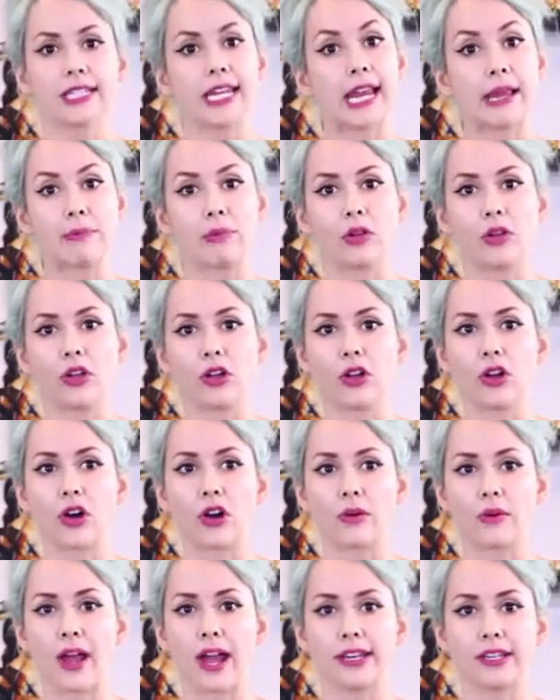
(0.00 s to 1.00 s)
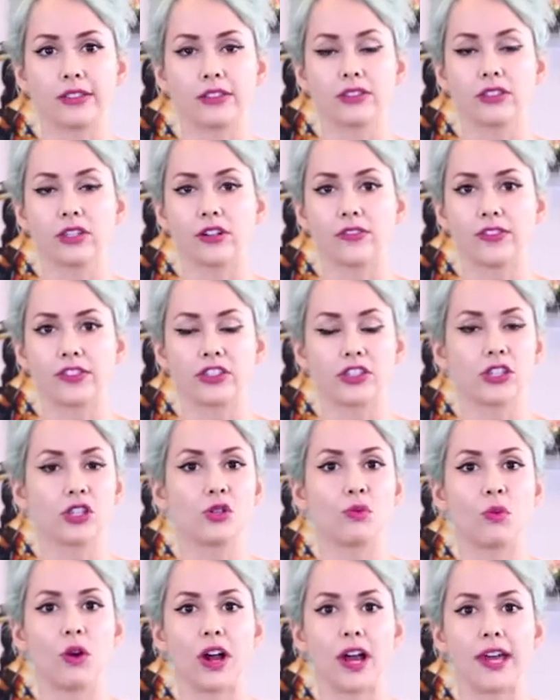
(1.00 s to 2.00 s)
table, or any surface that
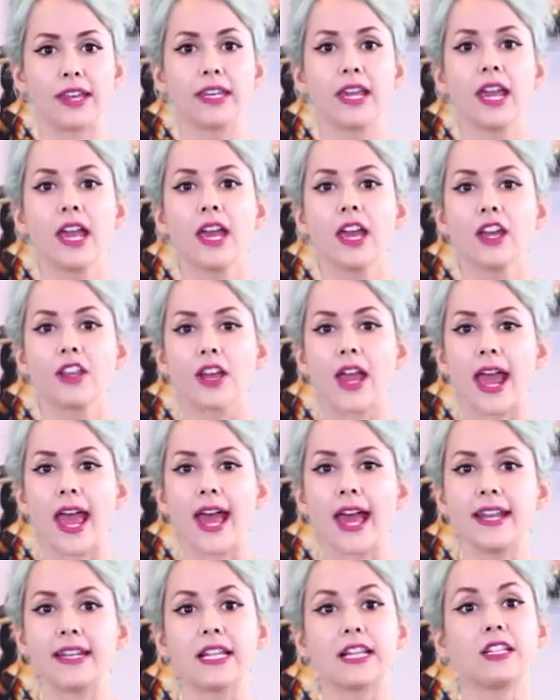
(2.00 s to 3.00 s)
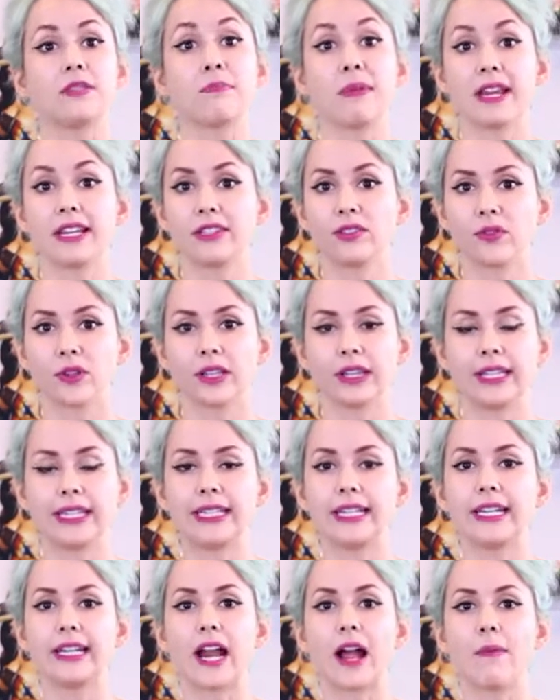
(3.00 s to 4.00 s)
you want, and it makes for
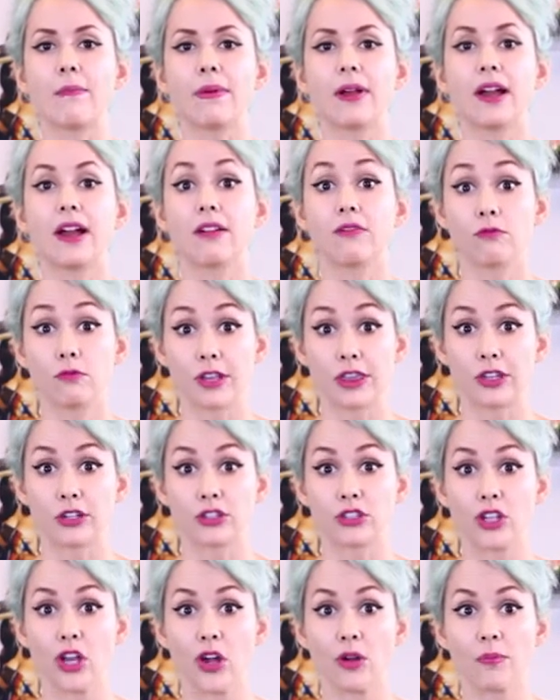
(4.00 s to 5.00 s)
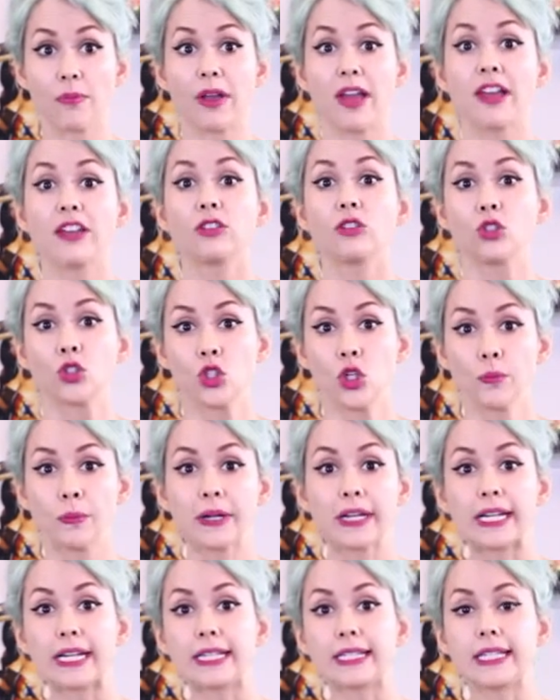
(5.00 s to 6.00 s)
cleaning up with your soap super
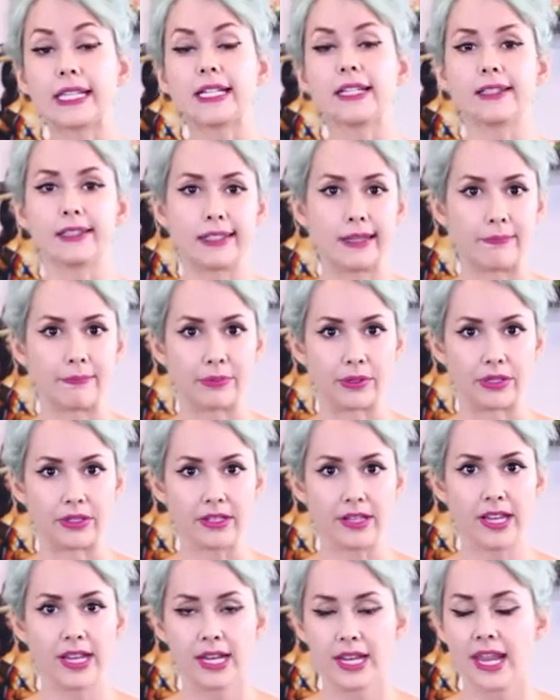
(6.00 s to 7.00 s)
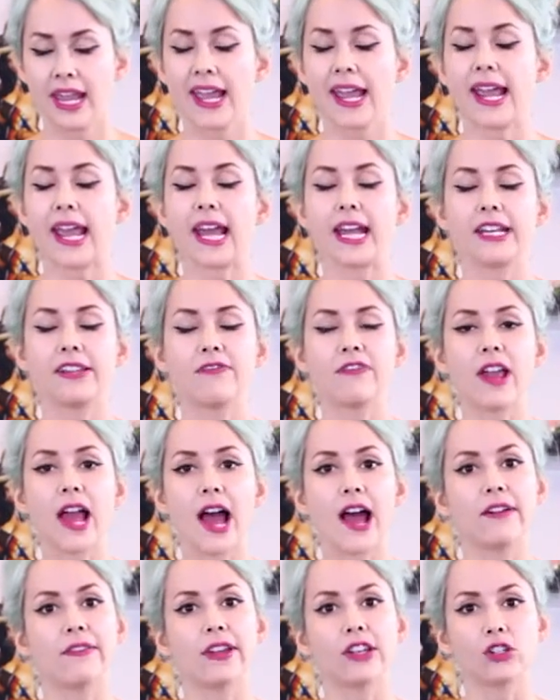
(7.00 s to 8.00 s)
easy and simple. And if you
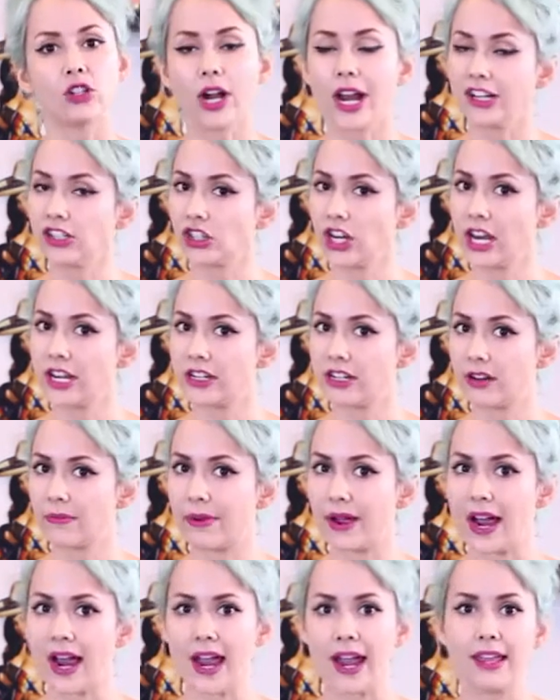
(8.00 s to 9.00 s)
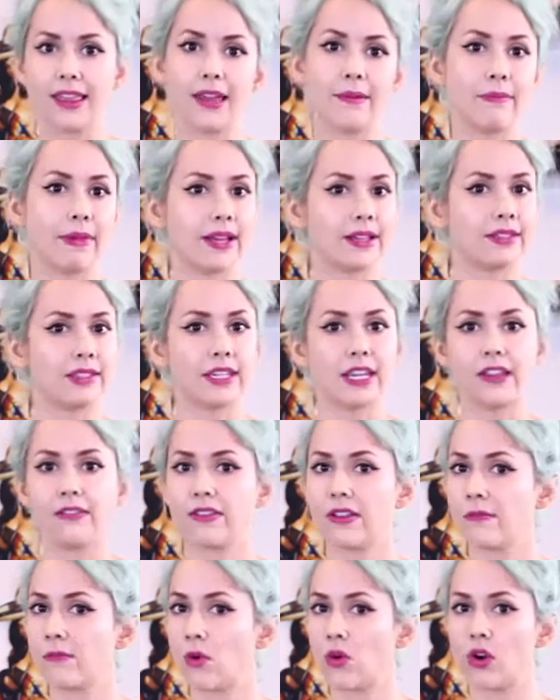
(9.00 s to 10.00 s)
have a trash can nearby, that makes it
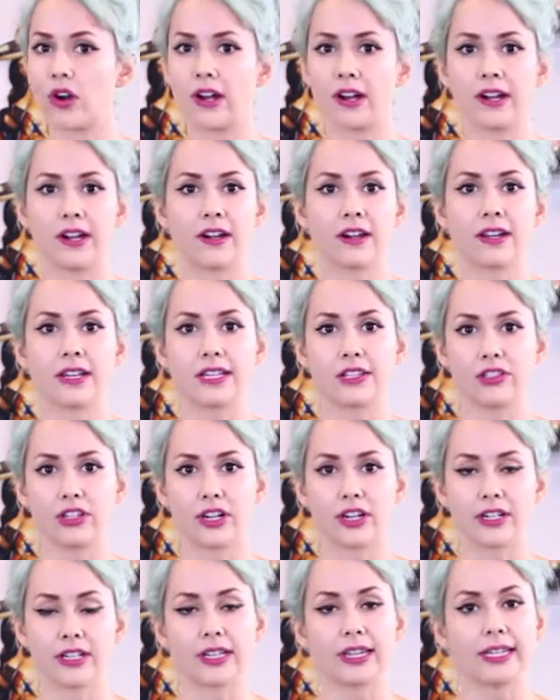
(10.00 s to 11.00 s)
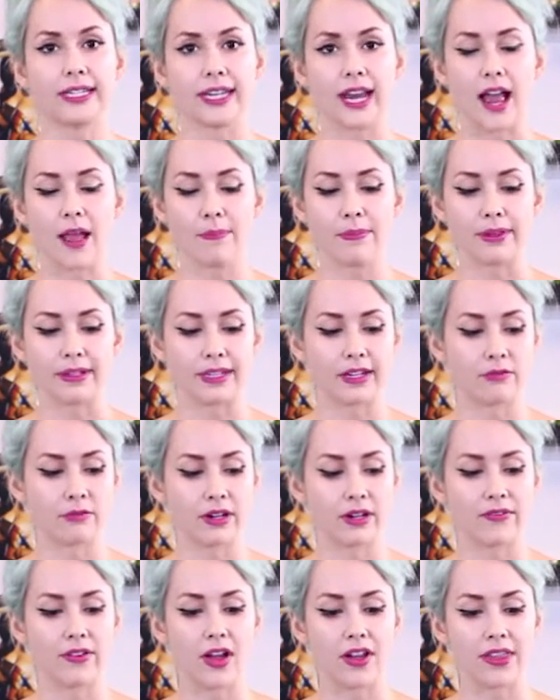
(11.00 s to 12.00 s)
even more easier to clean up and get
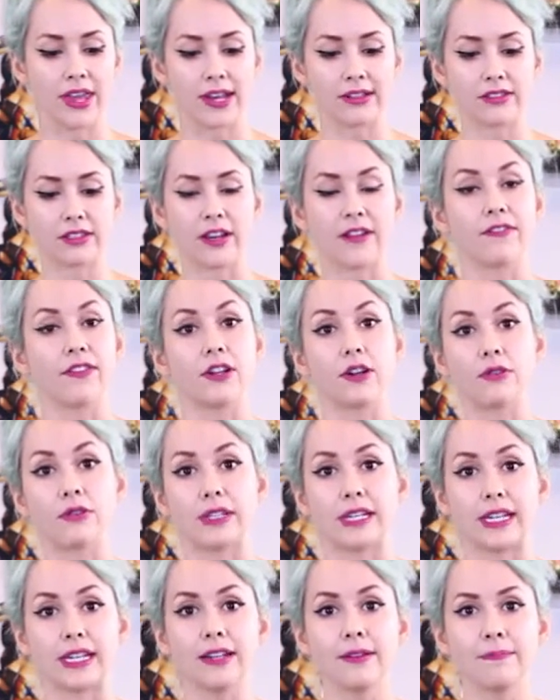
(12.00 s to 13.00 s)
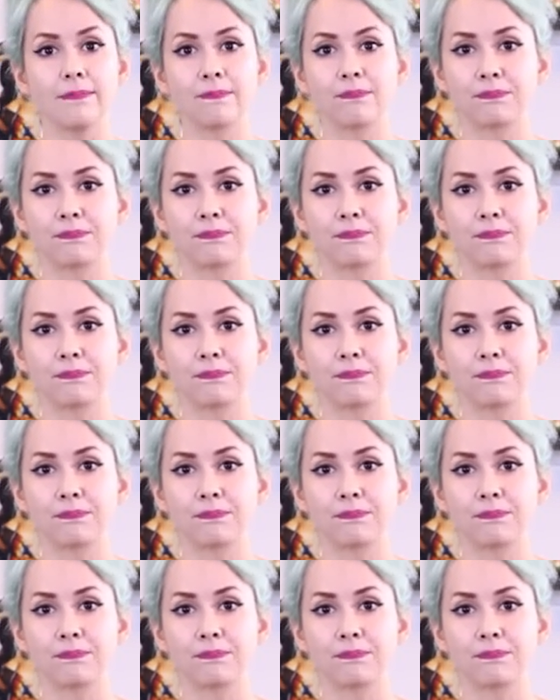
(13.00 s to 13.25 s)
rid of all that stuff you don't need.